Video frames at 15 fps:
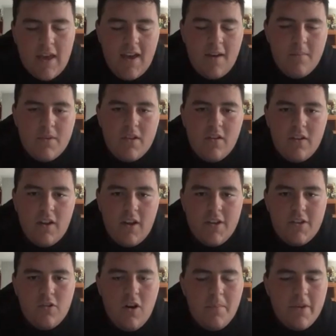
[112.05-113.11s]
I'm still in high
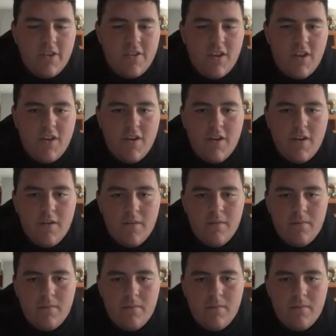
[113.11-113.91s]
school. I'm a senior,